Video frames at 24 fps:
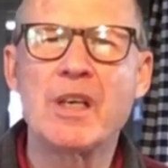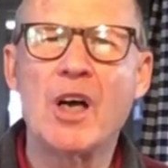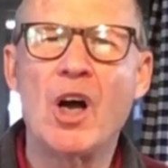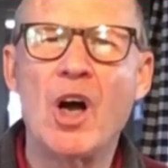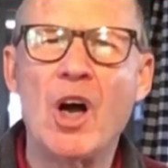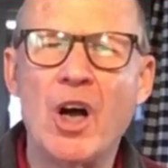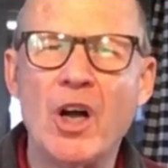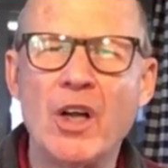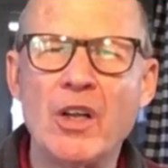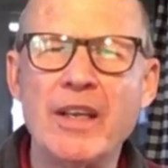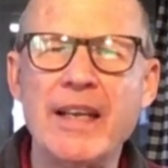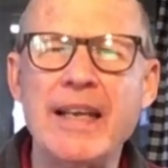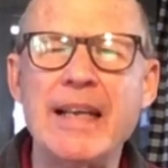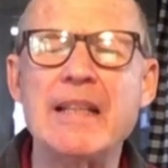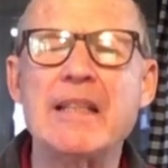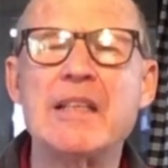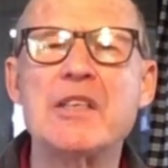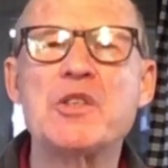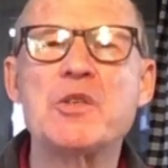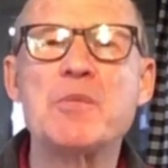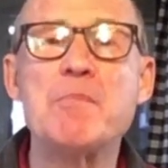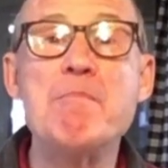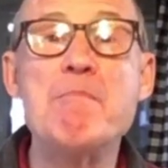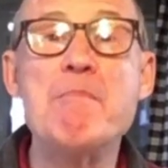calling,
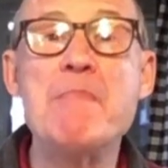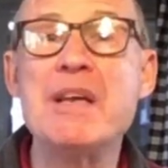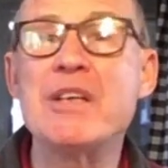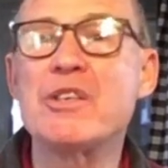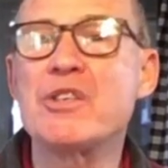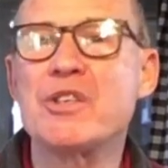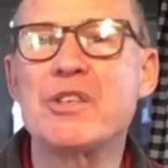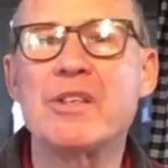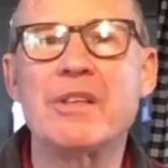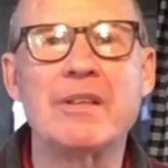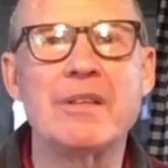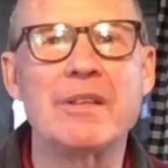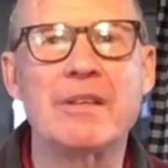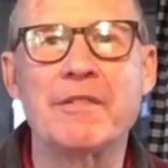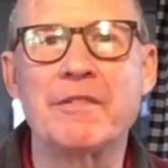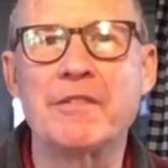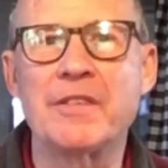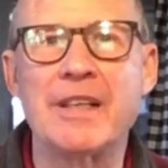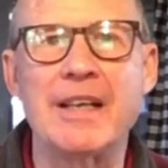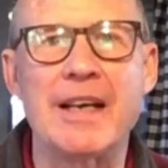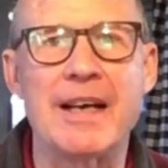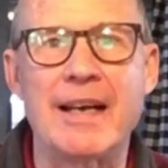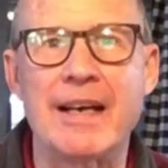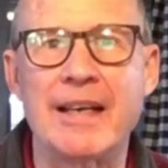this mission
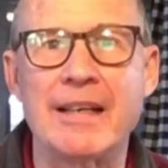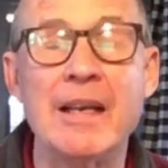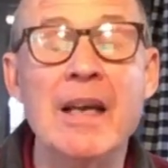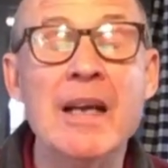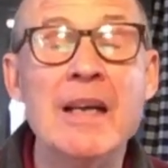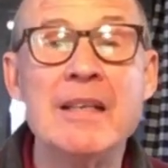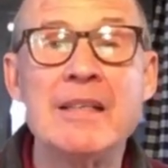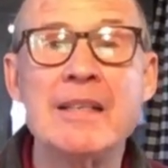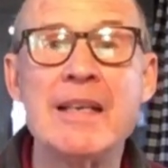of God,